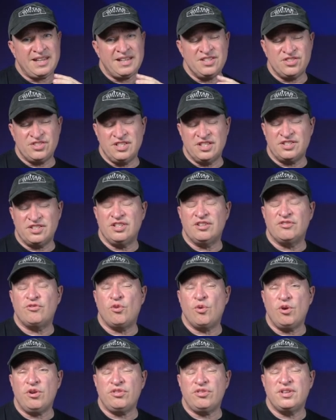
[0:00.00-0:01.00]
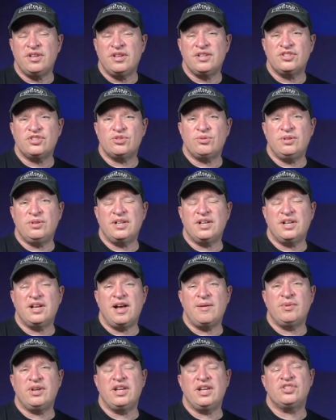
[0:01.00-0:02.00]
sixth and fourth string
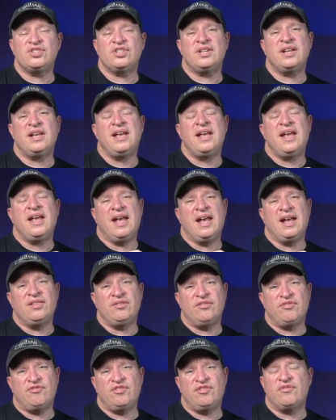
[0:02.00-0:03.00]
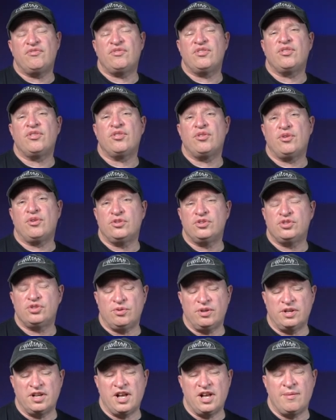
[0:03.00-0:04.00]
combination and the fifth and third
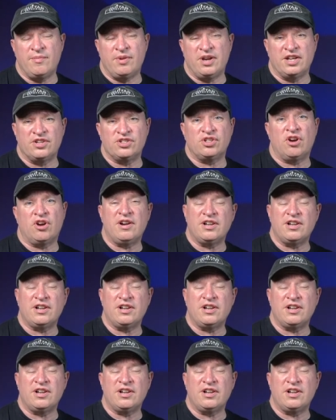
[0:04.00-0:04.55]
string combination.